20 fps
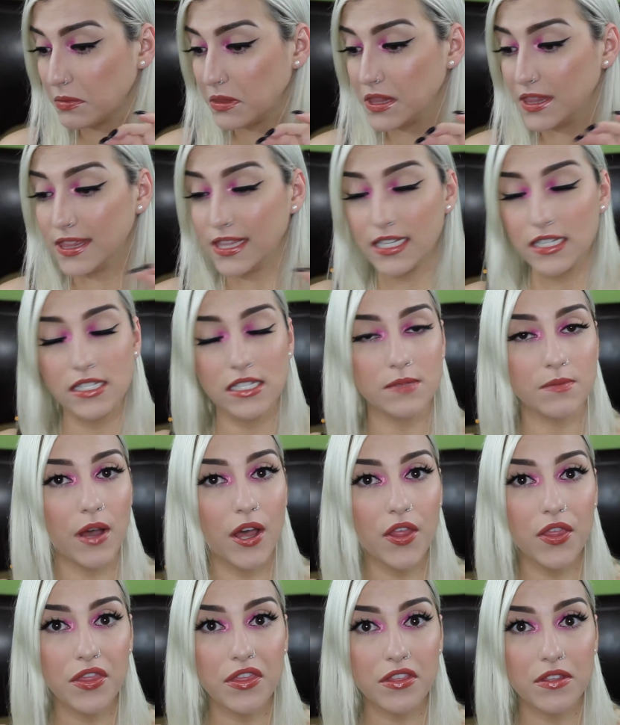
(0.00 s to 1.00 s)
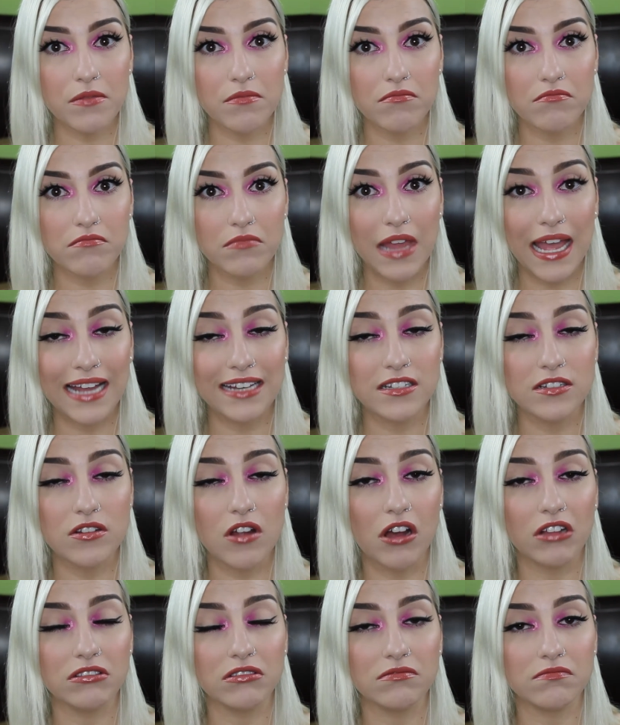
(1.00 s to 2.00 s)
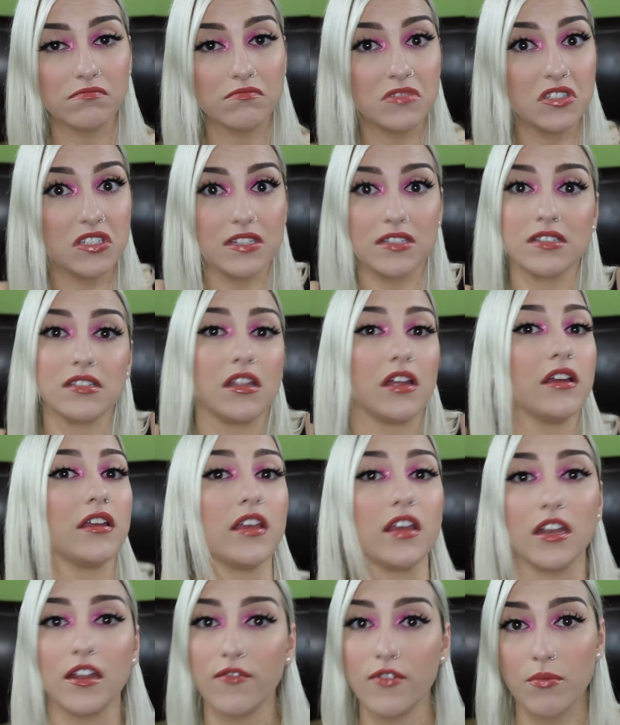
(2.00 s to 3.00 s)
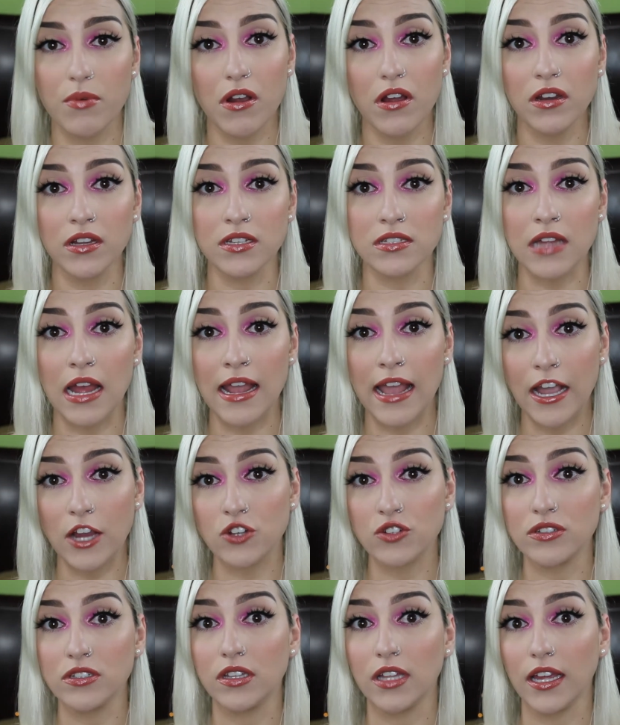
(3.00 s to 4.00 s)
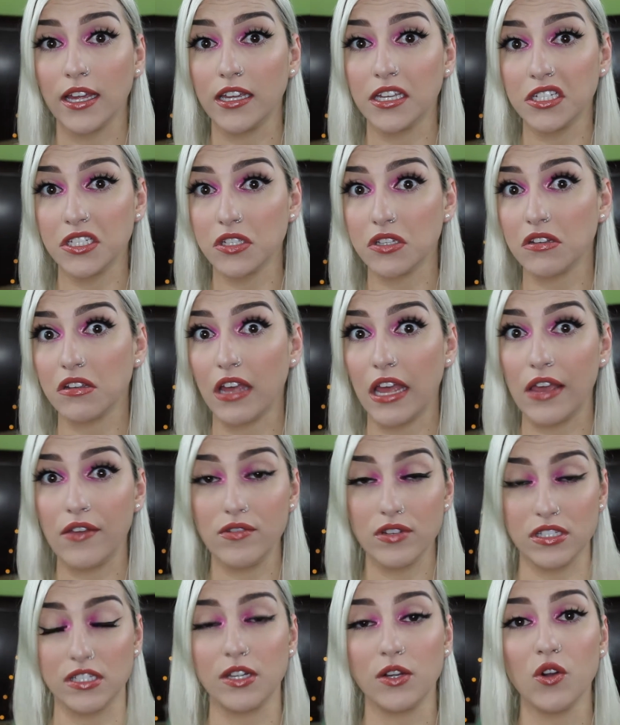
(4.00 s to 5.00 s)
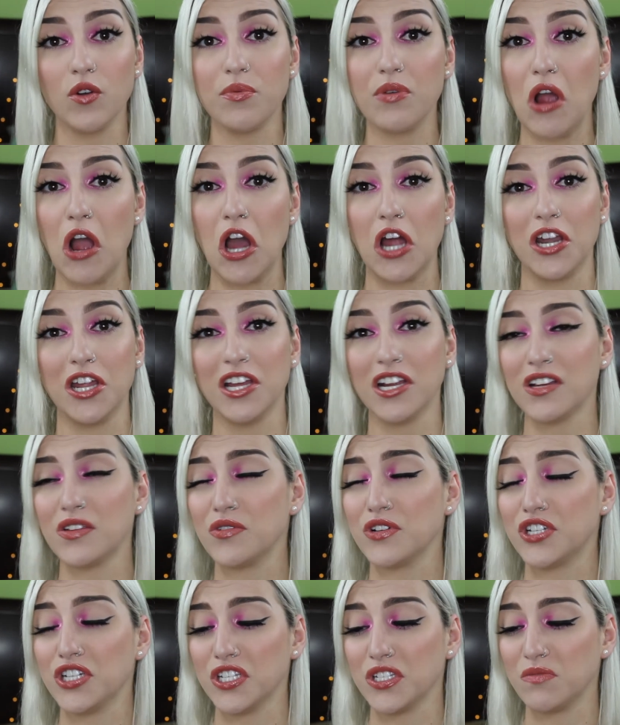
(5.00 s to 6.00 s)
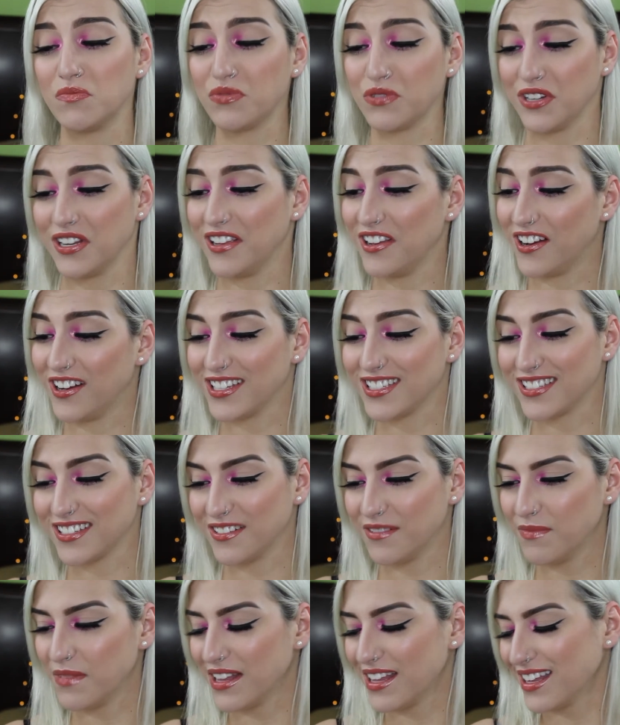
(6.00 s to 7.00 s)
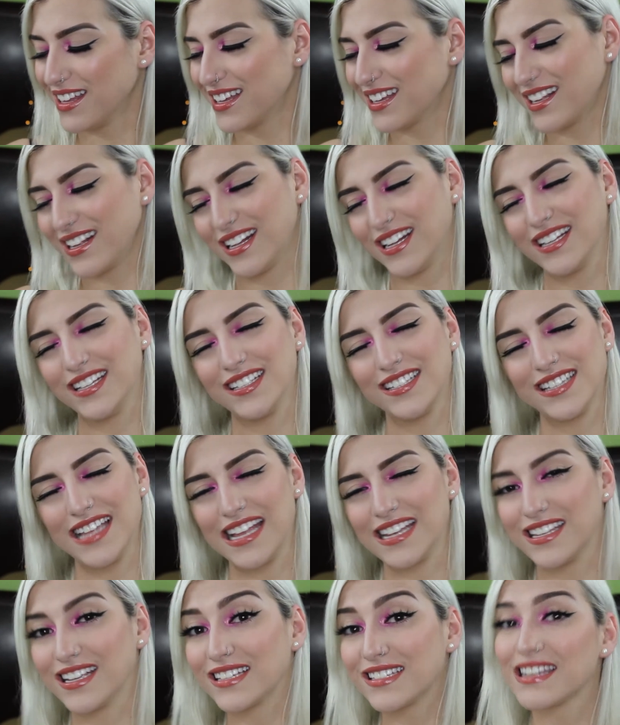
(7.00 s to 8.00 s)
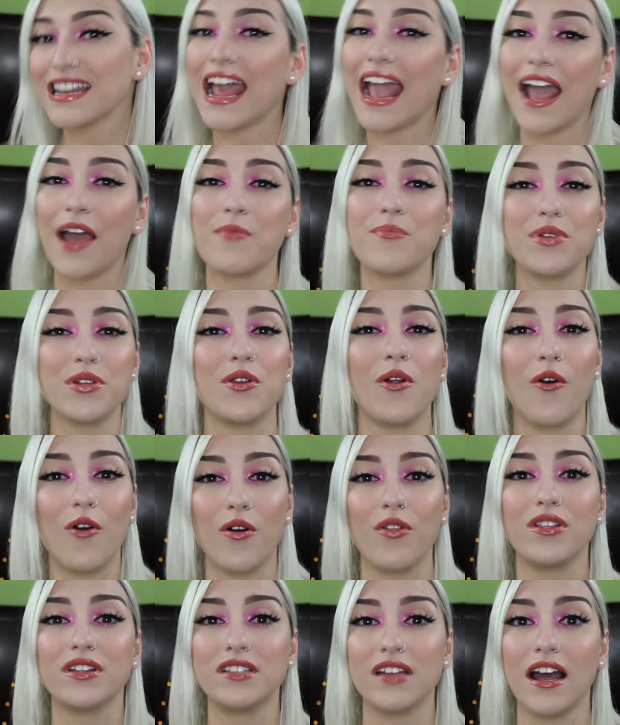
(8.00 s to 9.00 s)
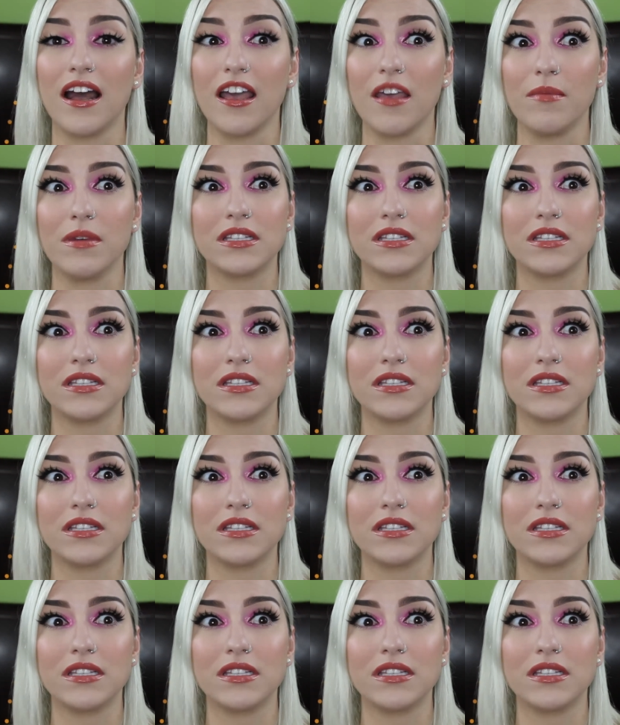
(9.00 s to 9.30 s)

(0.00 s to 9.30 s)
This month, I did not dislike any of the products. I actually liked every single product, which is pretty awesome because that doesn't happen all the time.